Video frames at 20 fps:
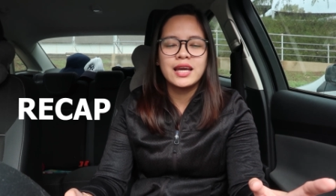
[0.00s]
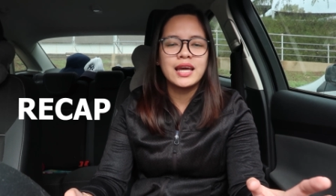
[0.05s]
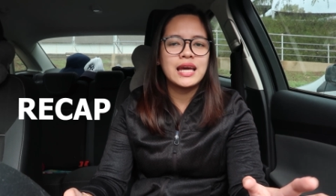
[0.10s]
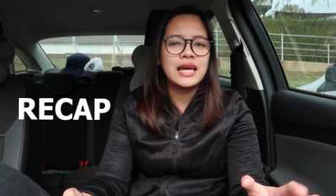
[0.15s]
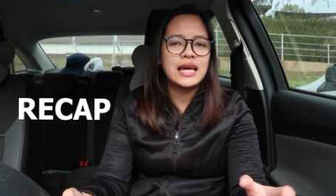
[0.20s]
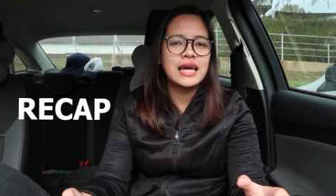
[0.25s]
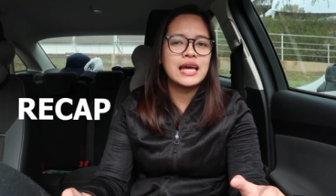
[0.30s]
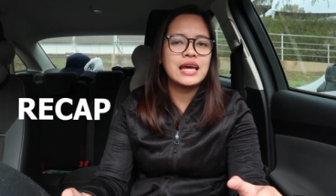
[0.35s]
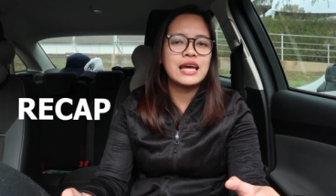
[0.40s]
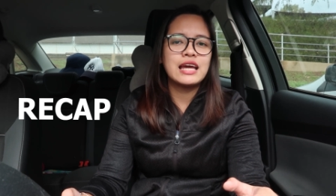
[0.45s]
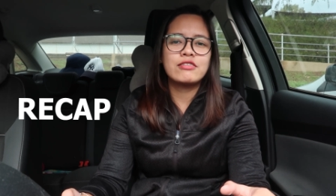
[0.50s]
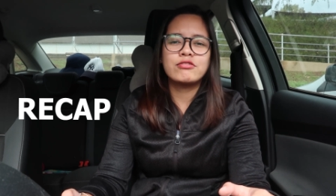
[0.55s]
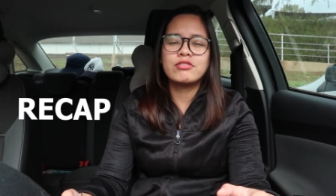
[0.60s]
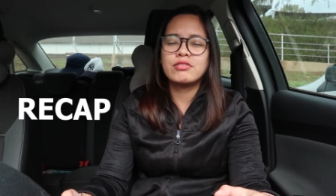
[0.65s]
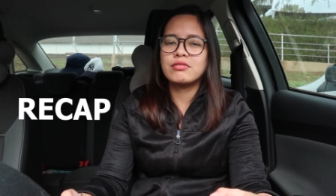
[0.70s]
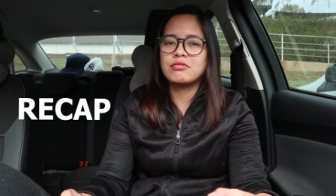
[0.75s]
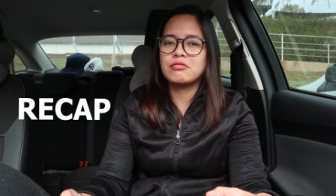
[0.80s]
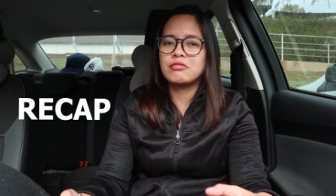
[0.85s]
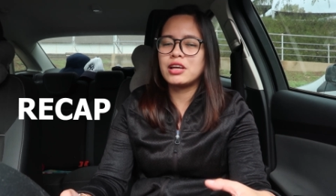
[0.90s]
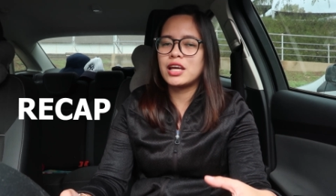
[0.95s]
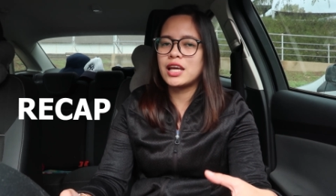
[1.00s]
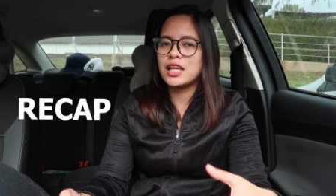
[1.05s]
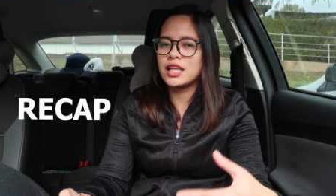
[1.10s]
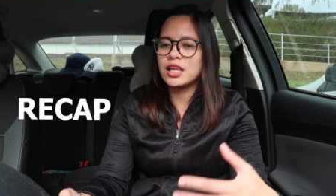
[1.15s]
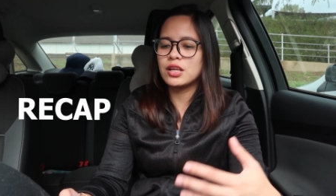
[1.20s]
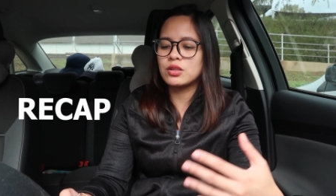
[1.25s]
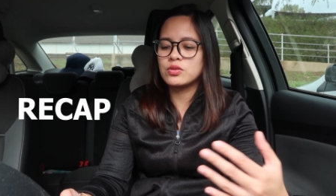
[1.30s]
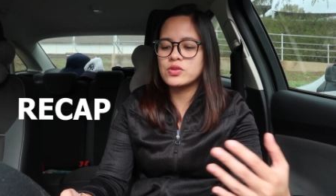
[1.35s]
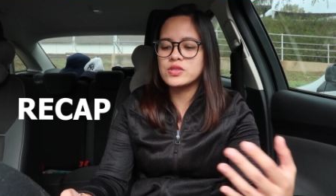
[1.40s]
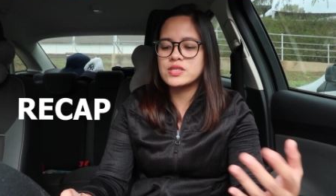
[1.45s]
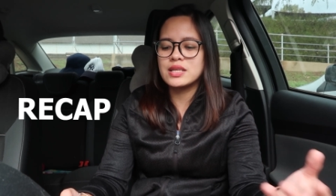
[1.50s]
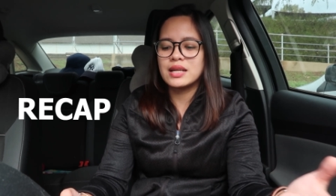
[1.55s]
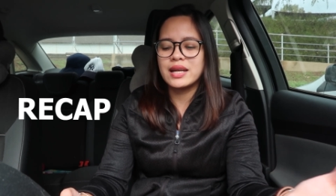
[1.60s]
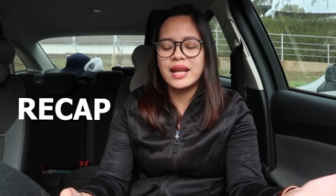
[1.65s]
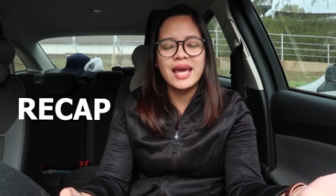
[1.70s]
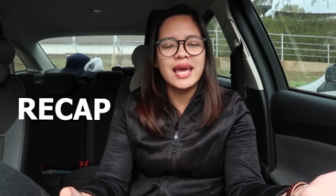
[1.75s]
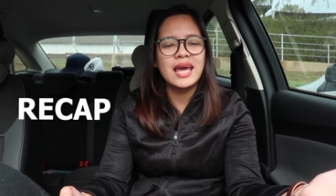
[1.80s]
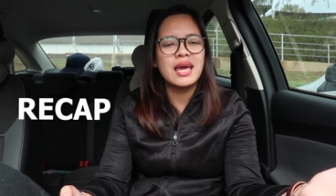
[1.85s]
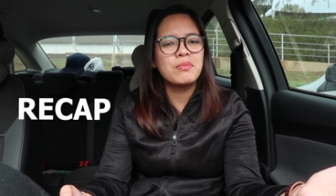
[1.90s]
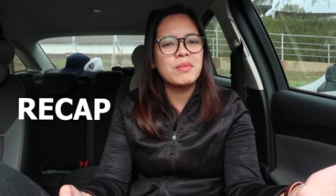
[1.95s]
It, it includes the
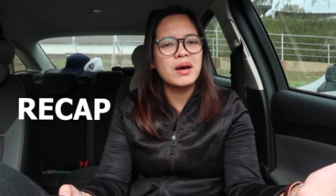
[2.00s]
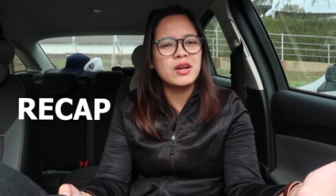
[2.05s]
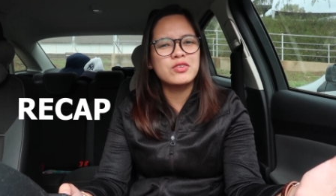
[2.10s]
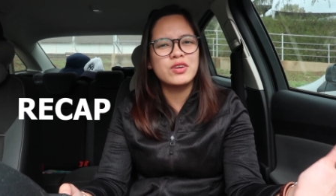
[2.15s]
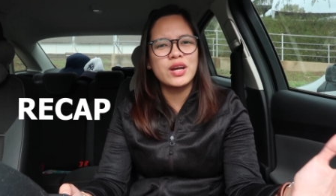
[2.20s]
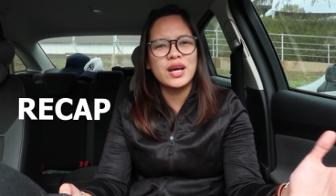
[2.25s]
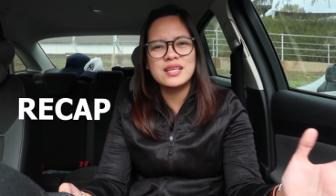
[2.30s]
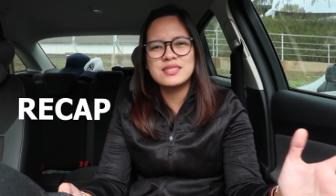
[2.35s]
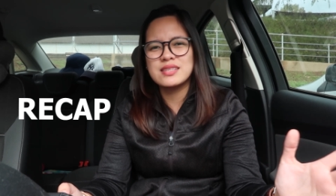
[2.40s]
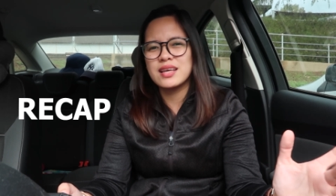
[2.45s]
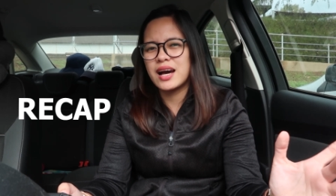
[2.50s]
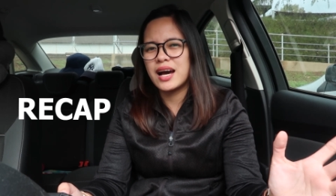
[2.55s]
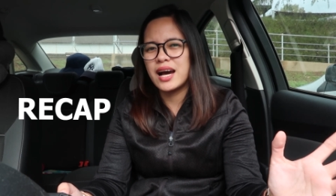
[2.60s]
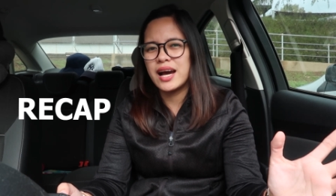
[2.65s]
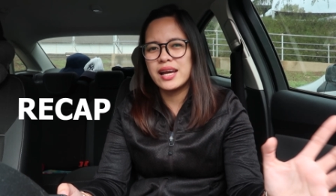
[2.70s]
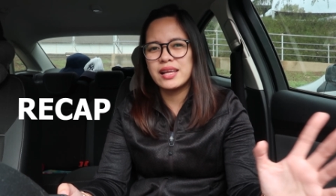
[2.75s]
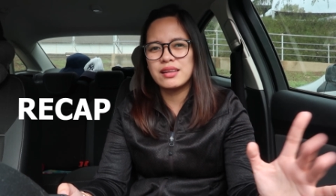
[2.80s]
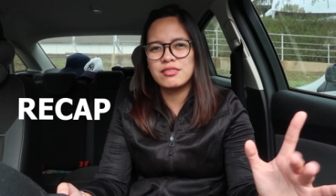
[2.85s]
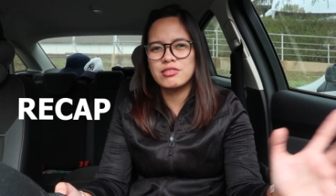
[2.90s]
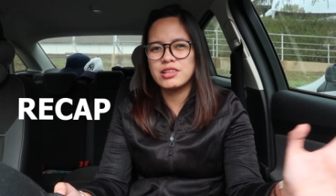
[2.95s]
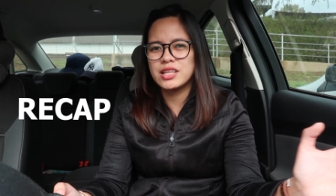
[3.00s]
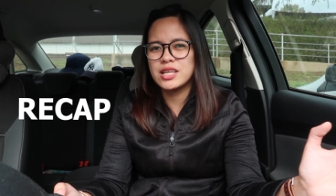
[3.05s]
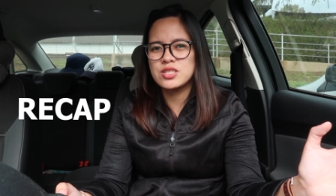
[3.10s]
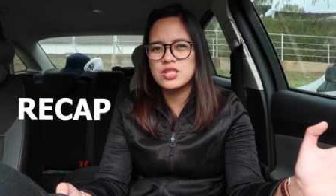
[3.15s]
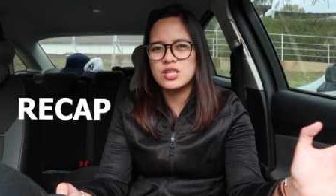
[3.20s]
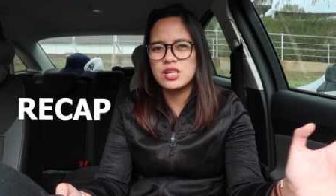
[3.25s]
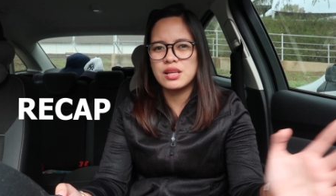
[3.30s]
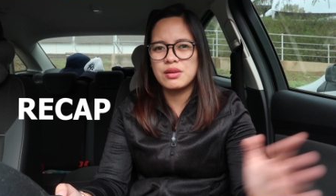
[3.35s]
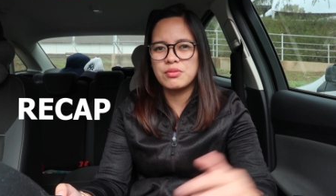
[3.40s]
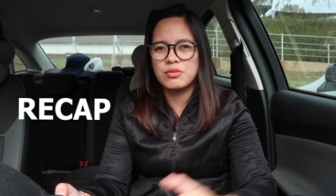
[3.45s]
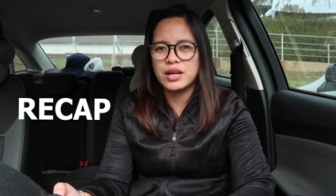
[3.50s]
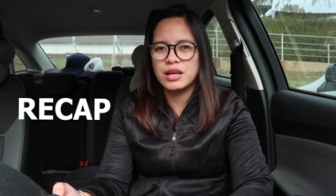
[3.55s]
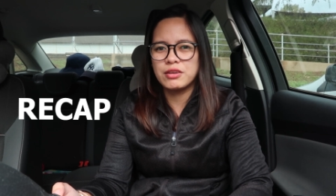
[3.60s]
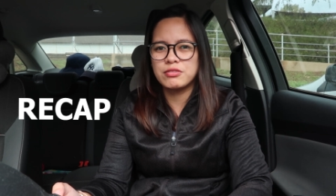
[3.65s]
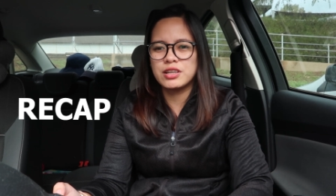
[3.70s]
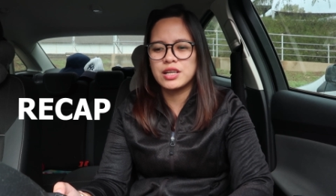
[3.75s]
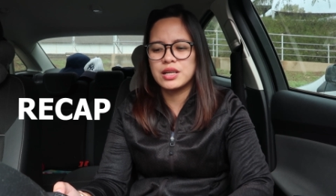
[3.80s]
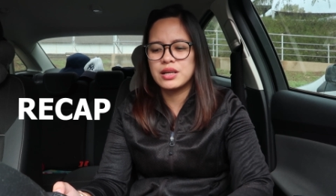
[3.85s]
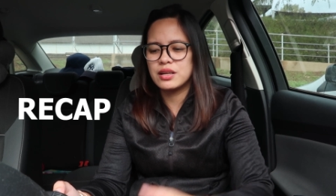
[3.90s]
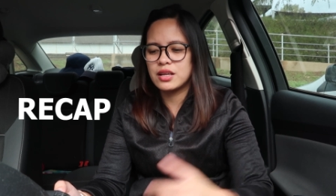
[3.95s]
name, address, height, religion,
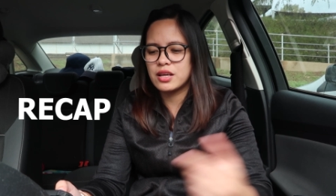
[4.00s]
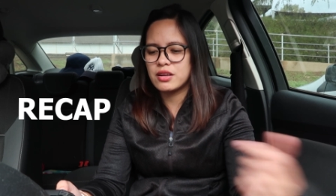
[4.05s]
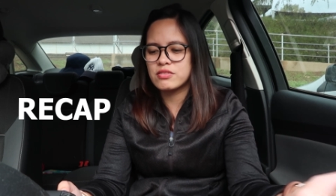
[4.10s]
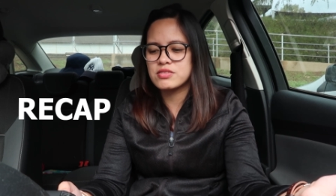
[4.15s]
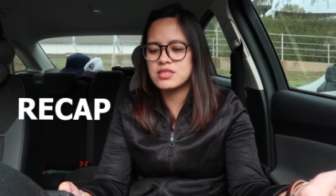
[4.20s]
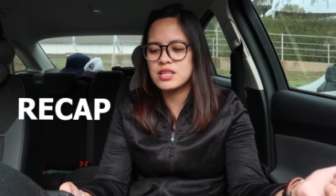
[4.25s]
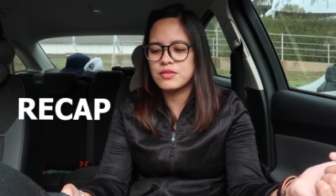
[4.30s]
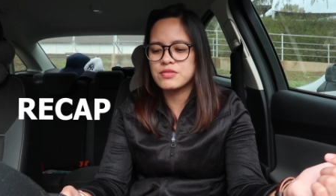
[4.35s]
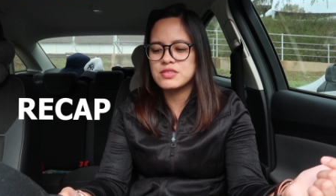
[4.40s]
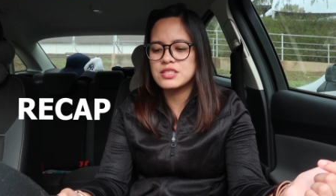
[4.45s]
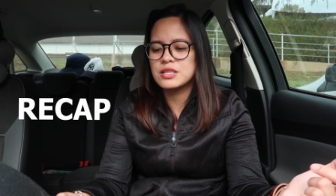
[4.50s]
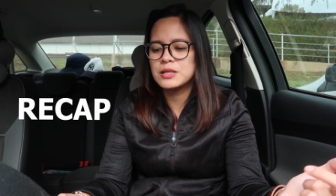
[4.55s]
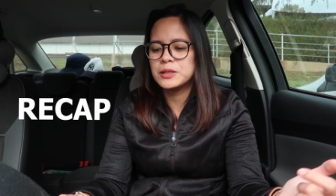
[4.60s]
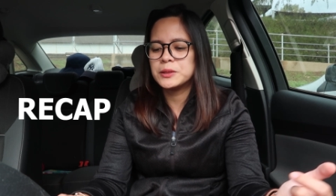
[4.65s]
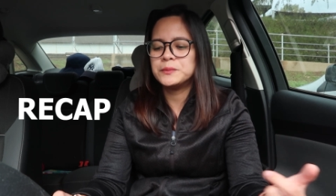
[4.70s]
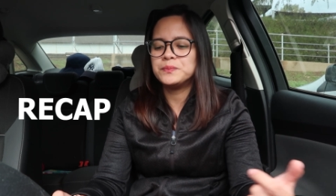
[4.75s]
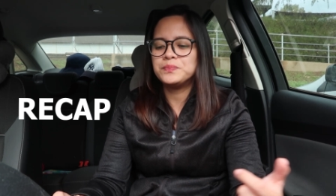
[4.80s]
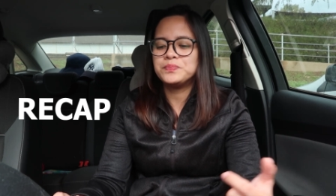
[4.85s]
whatever, a lot of stuffs.